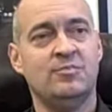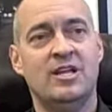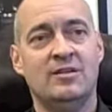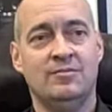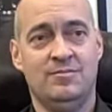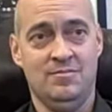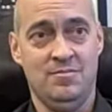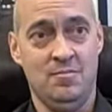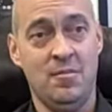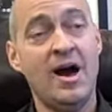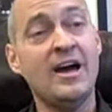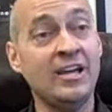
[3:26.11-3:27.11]
that
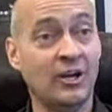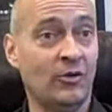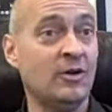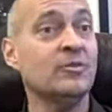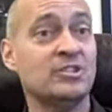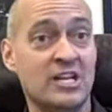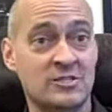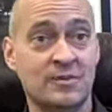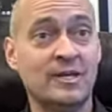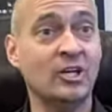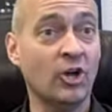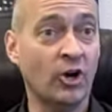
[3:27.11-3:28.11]
my area, in which case
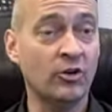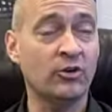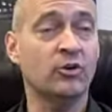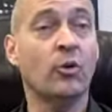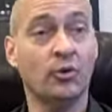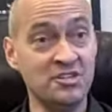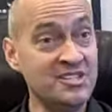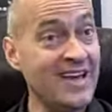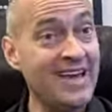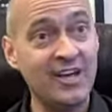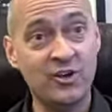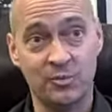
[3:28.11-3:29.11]
maybe Gartner or
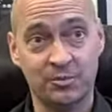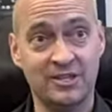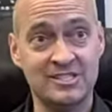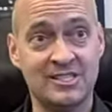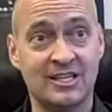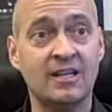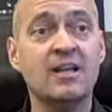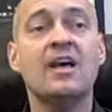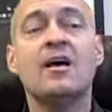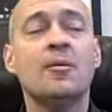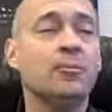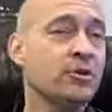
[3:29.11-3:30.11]
TED or places like that,
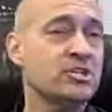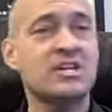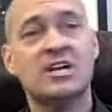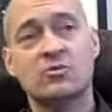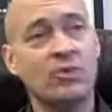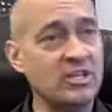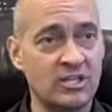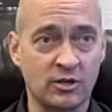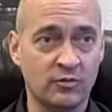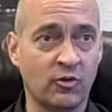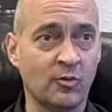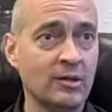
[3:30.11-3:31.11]
push that right to
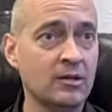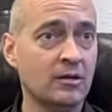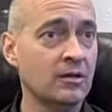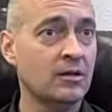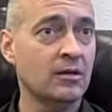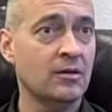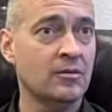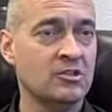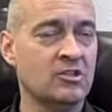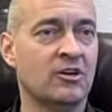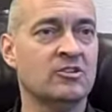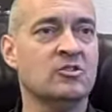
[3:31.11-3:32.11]
here for me,
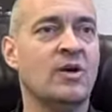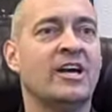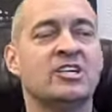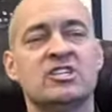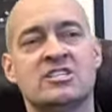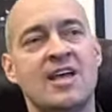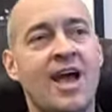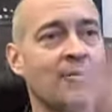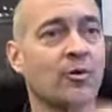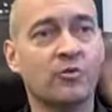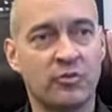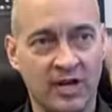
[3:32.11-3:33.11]
so I can just
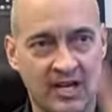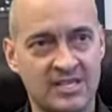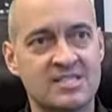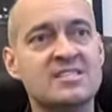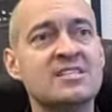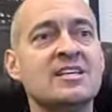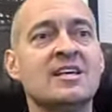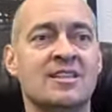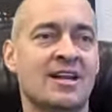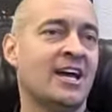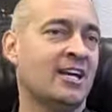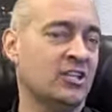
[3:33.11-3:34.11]
tab over and I can see it,
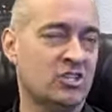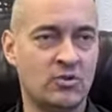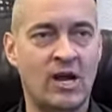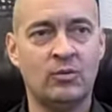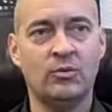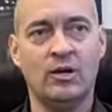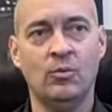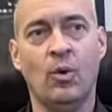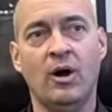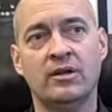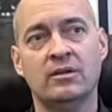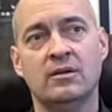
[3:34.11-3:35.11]
then I can extract what I
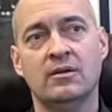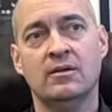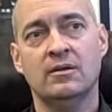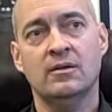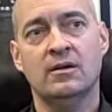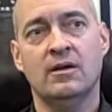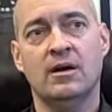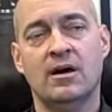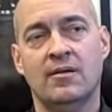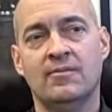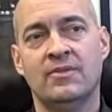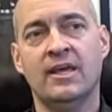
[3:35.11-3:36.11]
want.
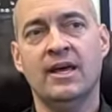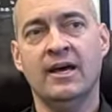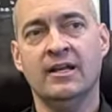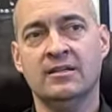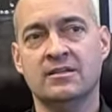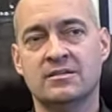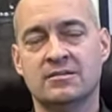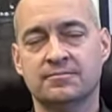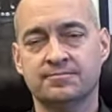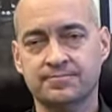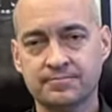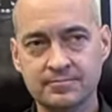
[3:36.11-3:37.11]
And
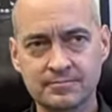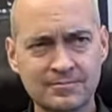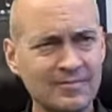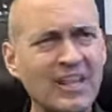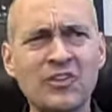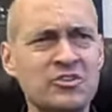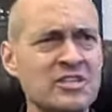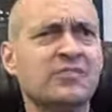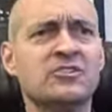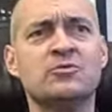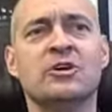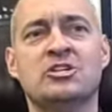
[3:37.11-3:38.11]
there's
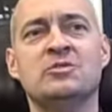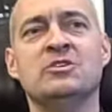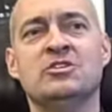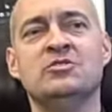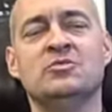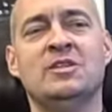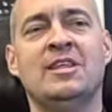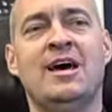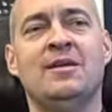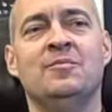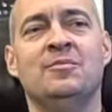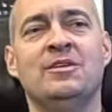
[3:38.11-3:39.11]
infrastructure issues with
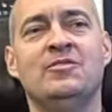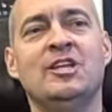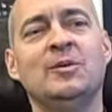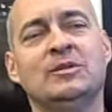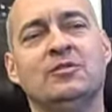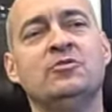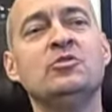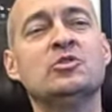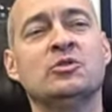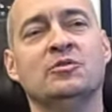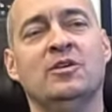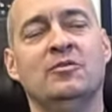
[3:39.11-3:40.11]
that, but if you think about the
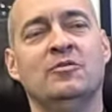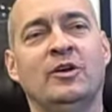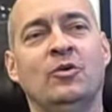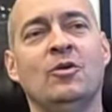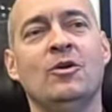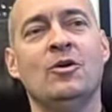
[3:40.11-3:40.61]
future of what